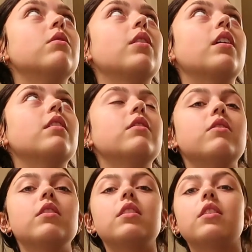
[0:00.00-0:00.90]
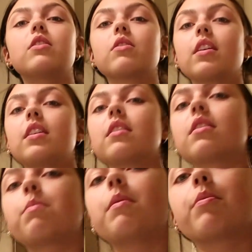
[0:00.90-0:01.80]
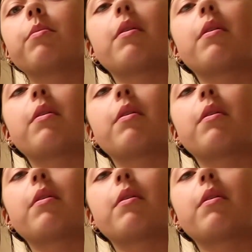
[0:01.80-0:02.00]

okay, you can hear like the people